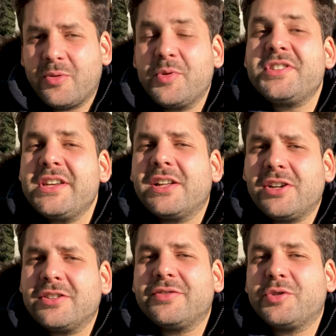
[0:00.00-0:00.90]
We see a
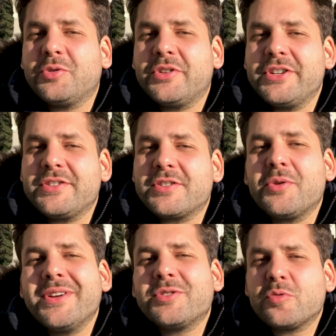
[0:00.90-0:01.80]
lot of tourists
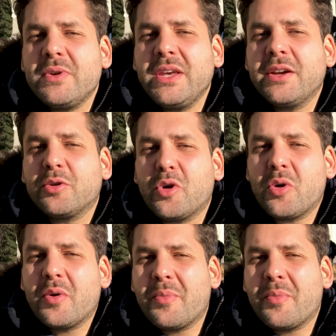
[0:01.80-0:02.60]
going to Migros,